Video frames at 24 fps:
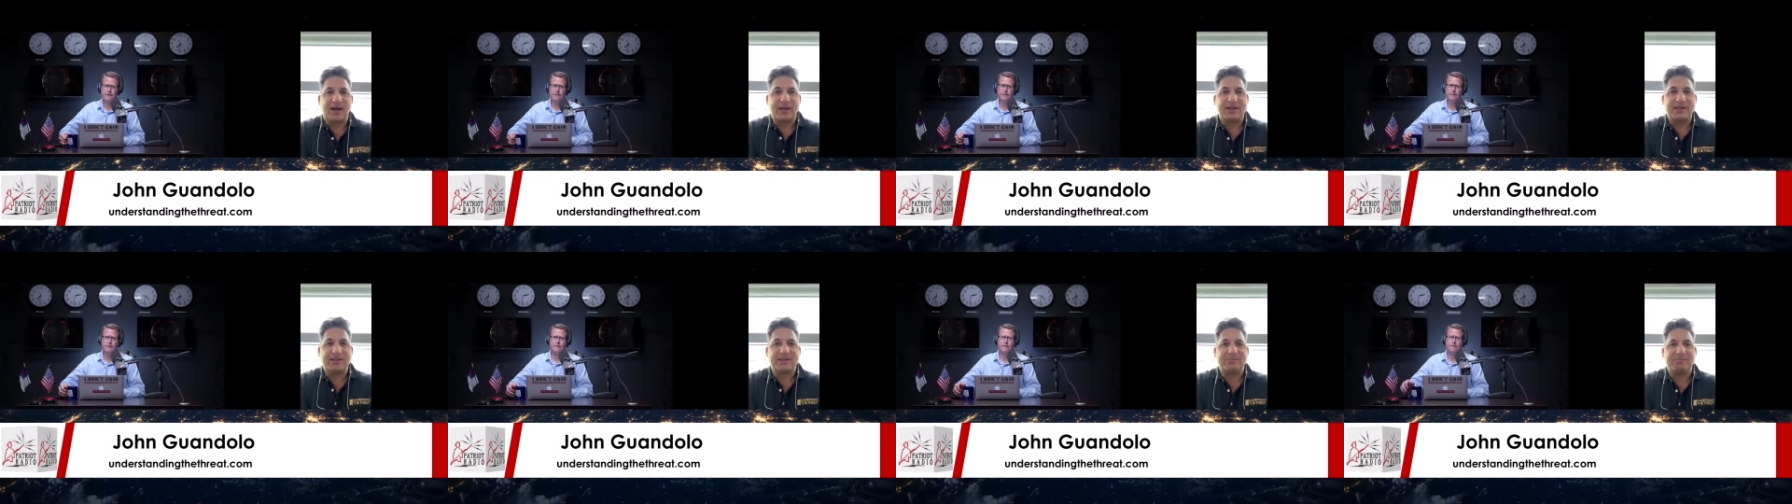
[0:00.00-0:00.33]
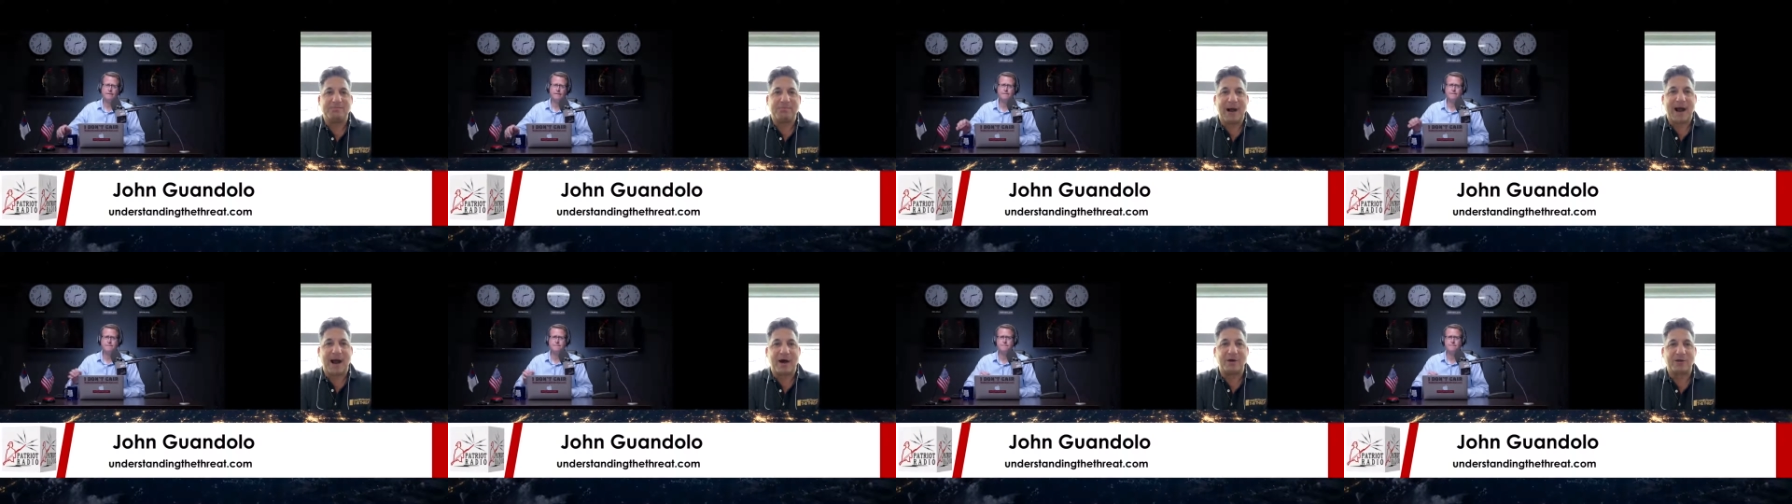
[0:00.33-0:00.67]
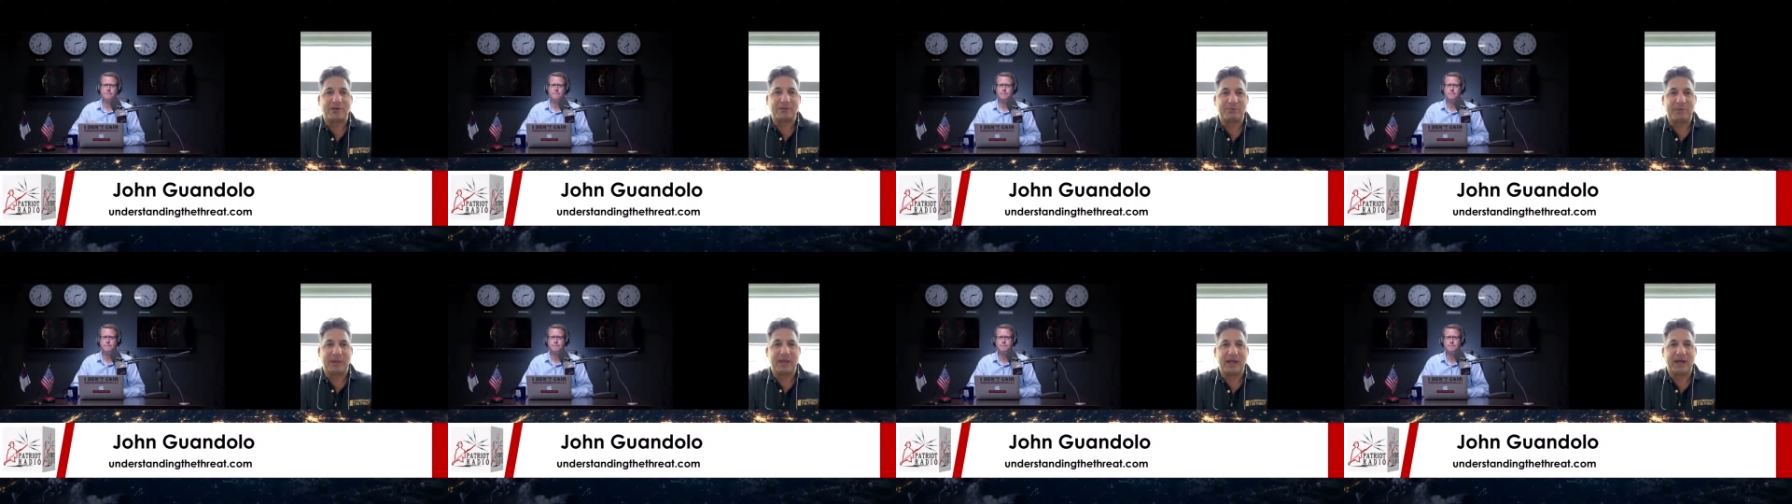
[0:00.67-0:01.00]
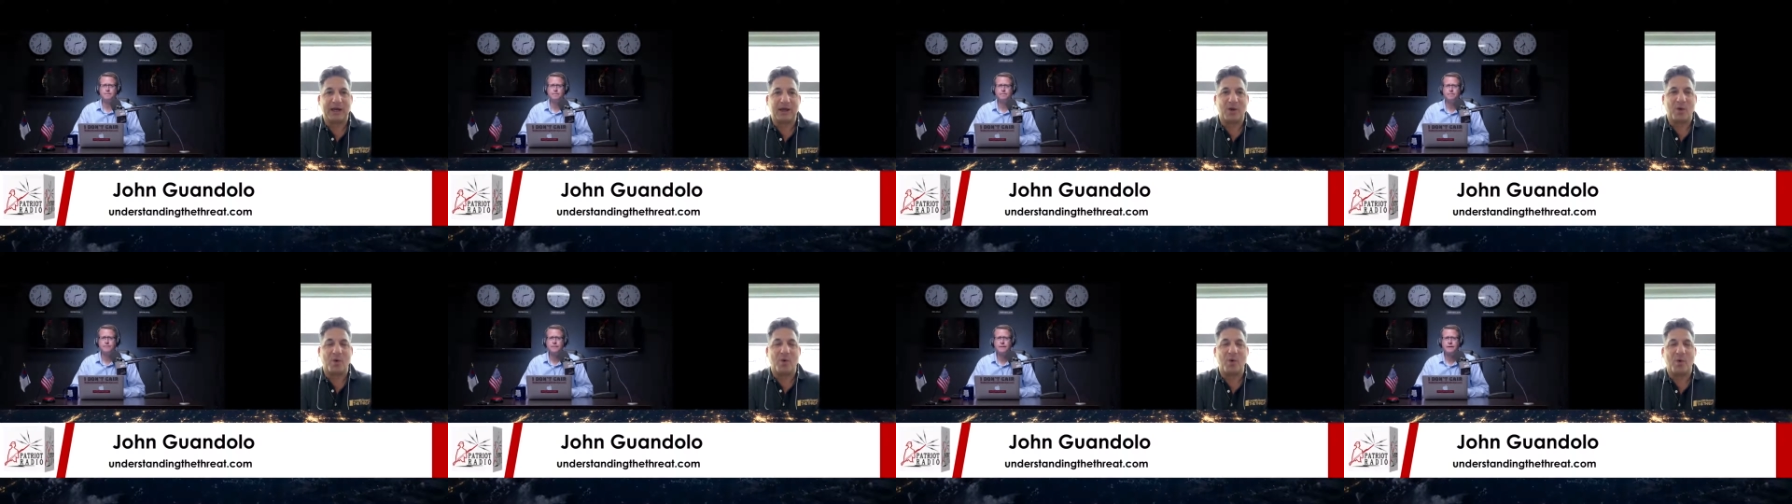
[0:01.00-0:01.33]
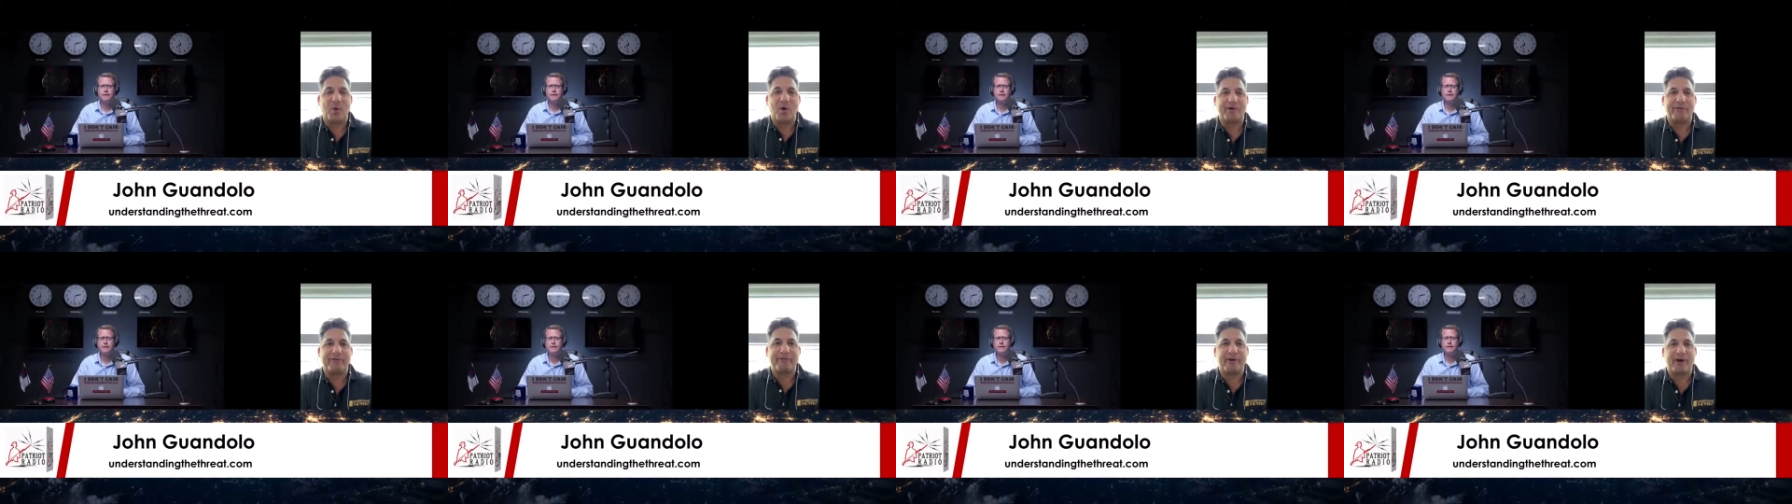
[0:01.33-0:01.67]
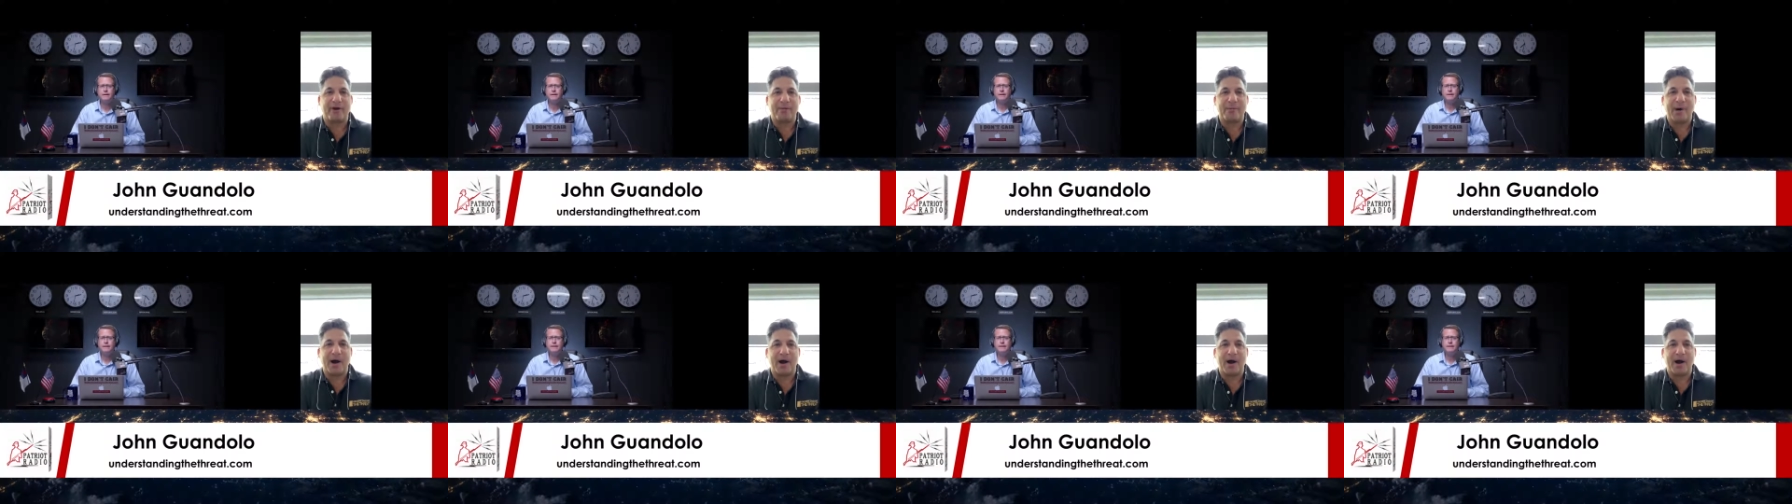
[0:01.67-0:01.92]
is Mao's political warfare